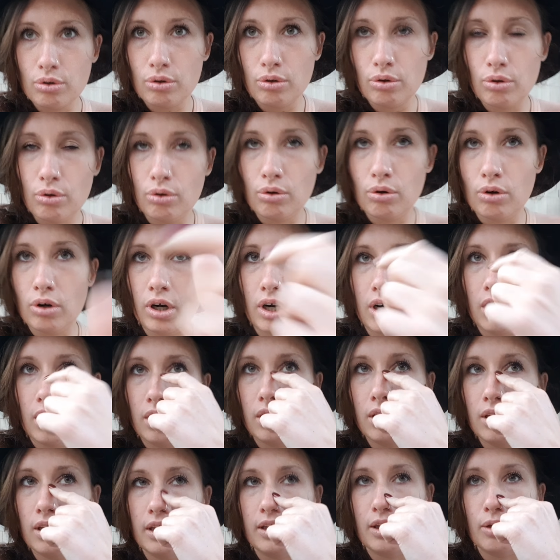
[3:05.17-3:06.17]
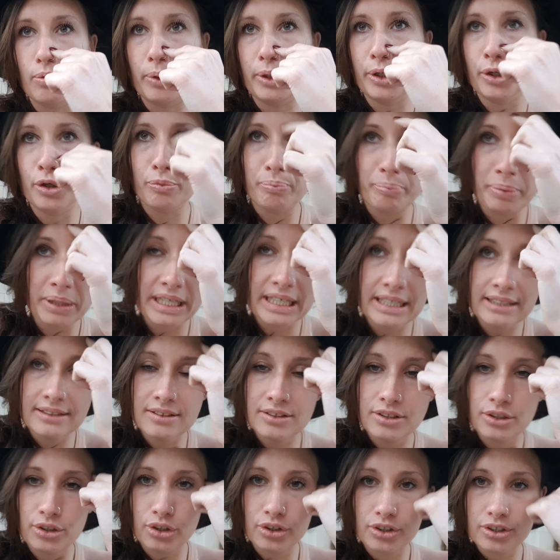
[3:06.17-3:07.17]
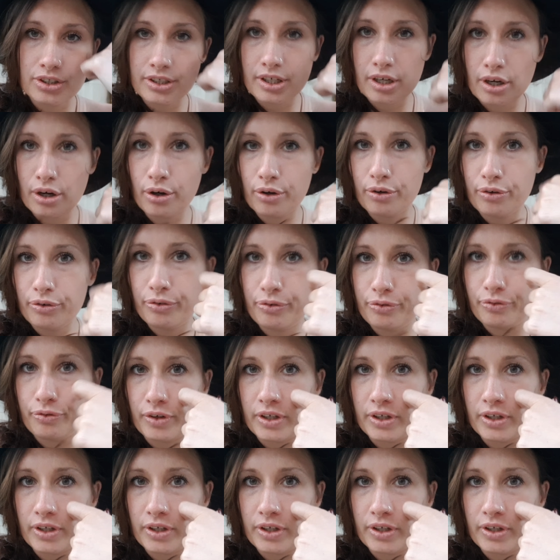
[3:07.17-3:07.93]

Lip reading: or the way you're being to yourself.